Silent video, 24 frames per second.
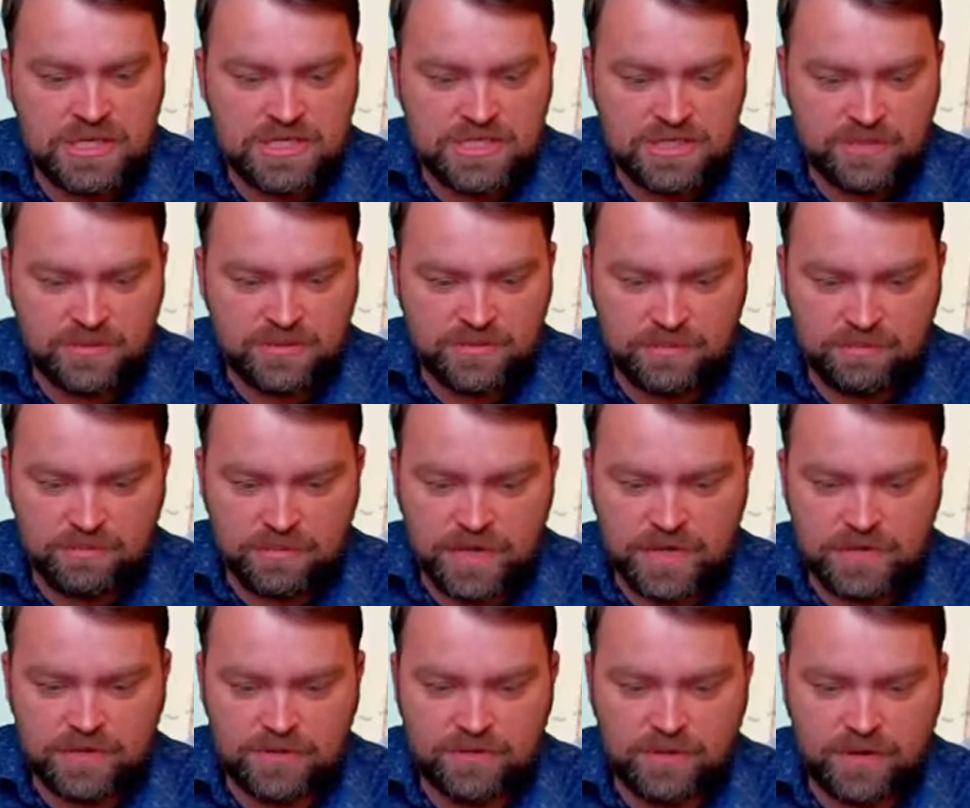So the
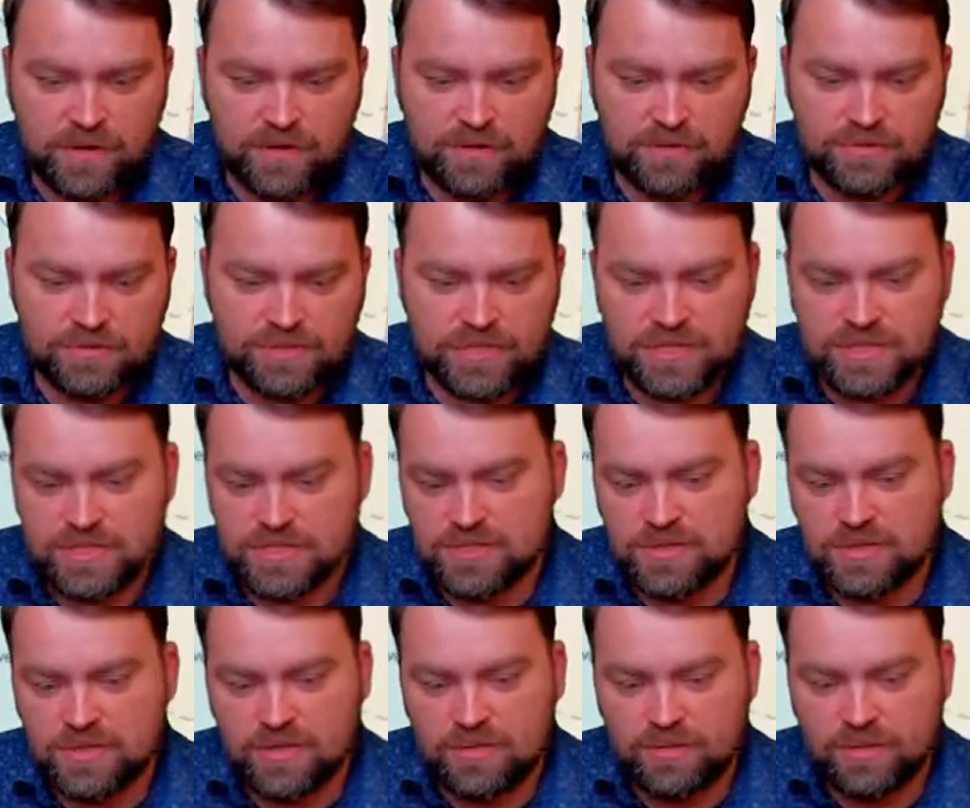main road
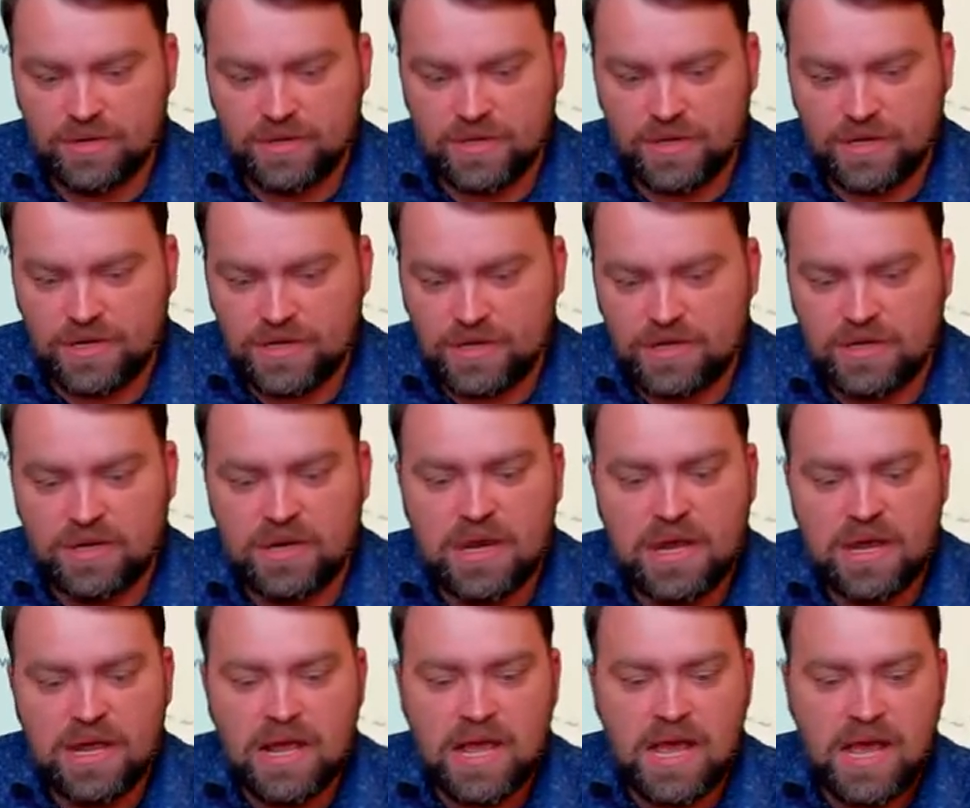is over
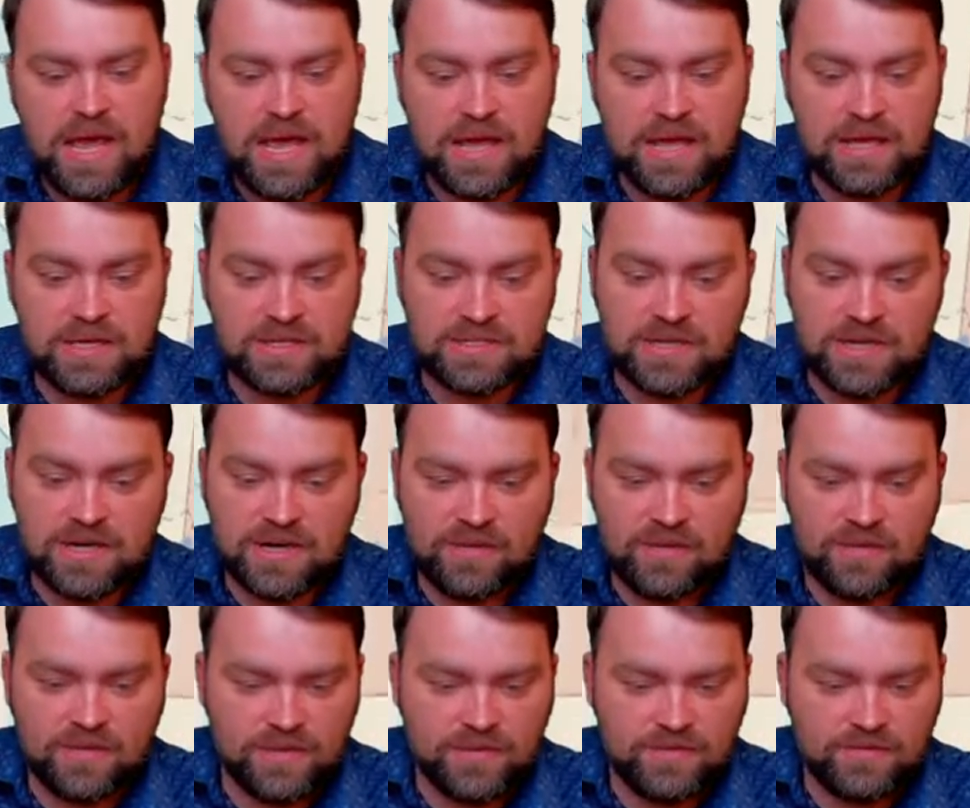here, and
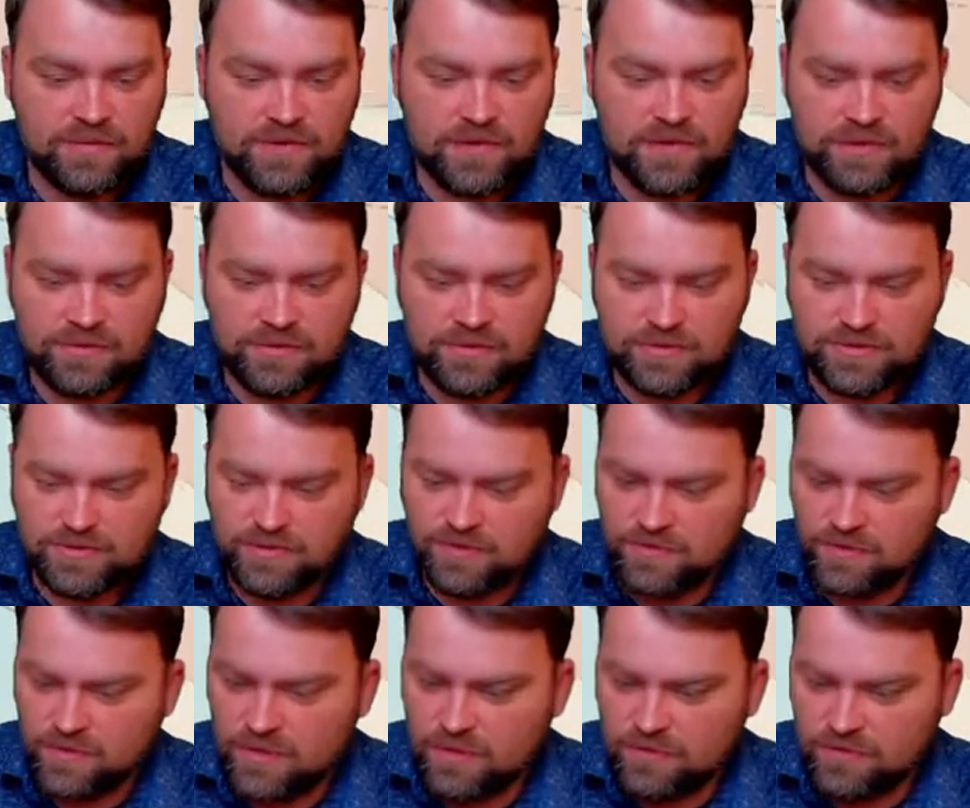I think we're not
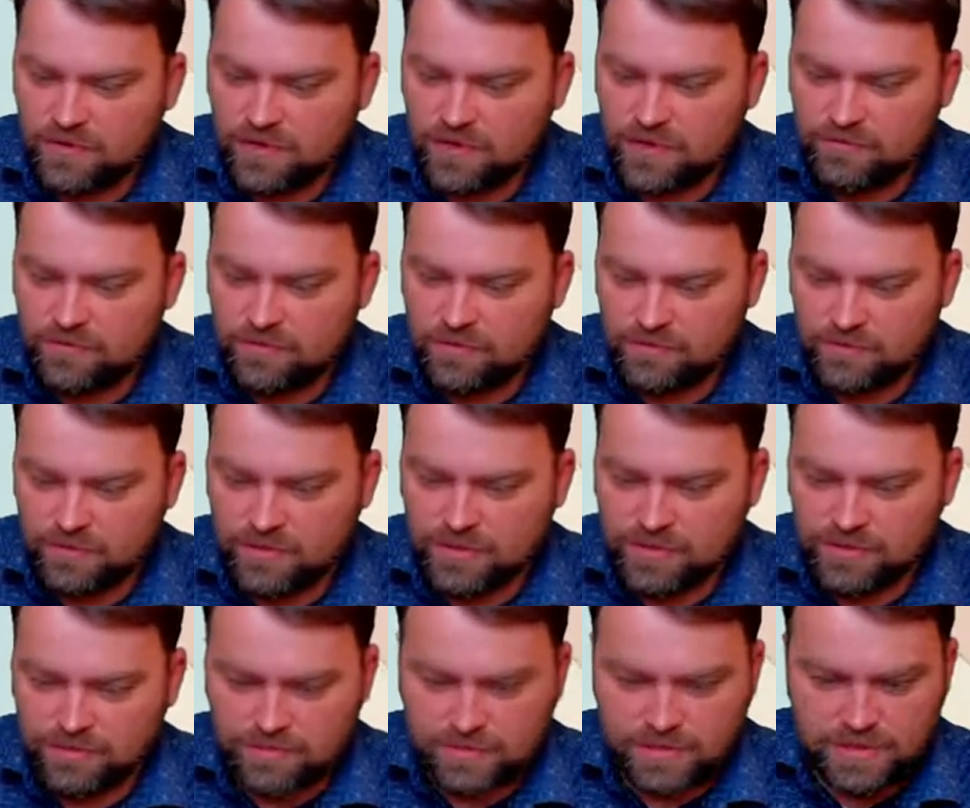far away from
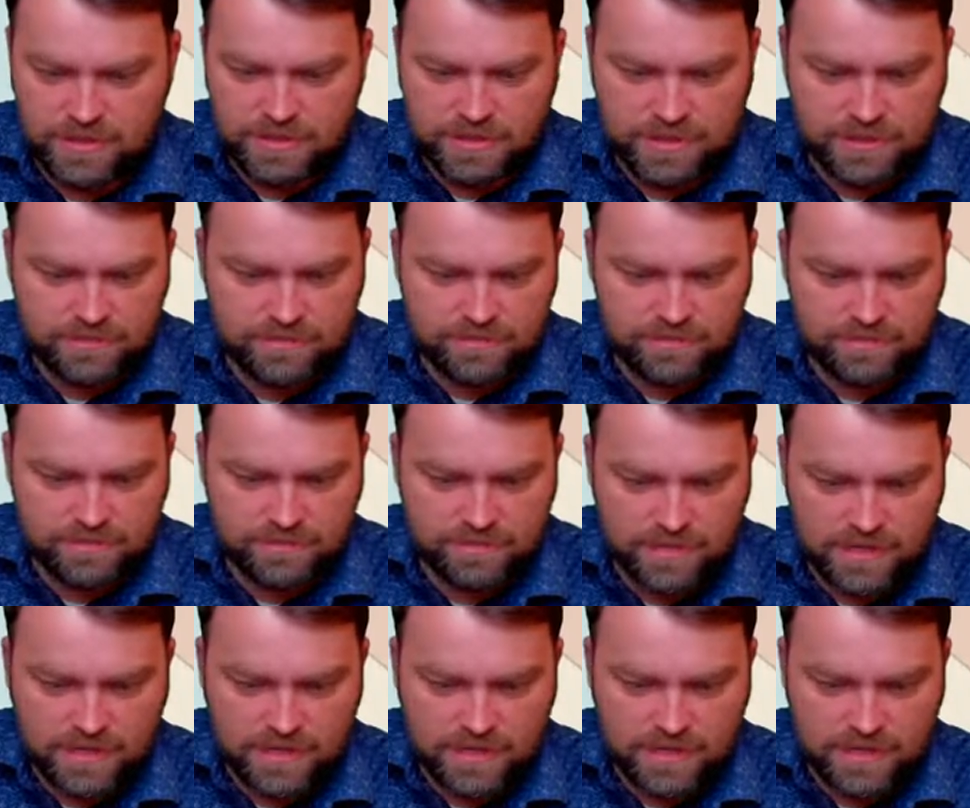Kremina.